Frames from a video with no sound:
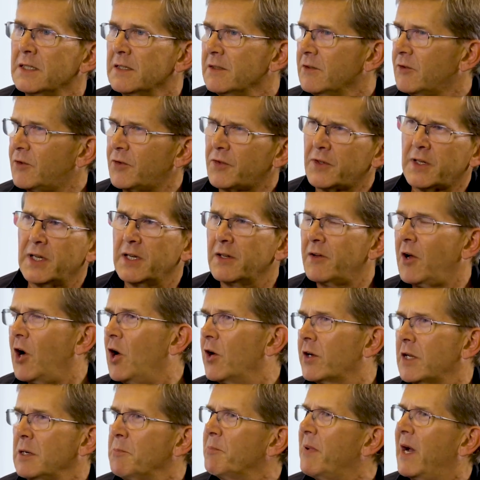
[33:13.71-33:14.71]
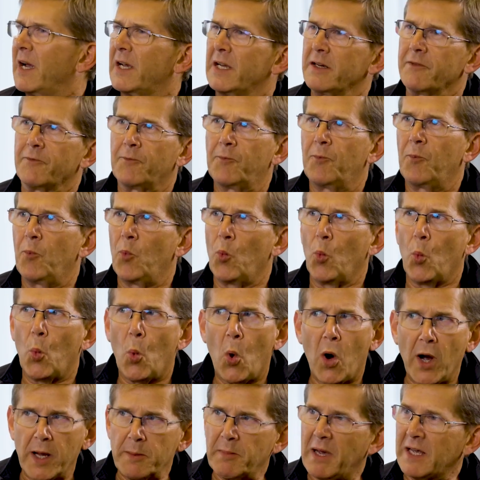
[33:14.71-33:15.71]
Just kind of harking back, kind of
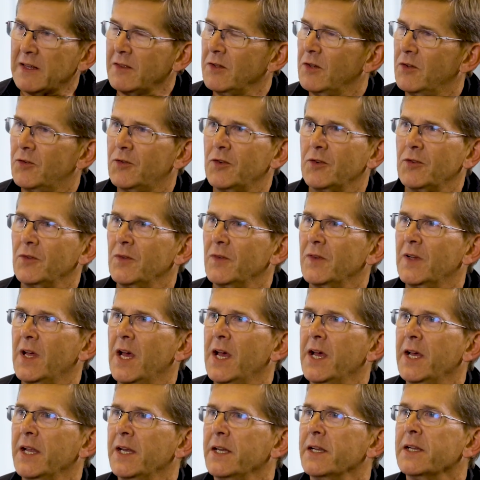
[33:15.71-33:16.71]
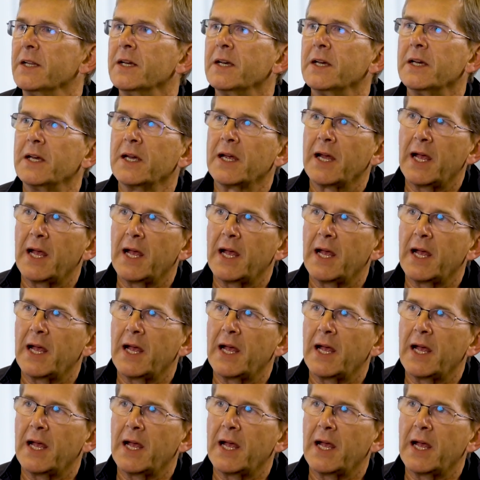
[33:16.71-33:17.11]
why make the decision then?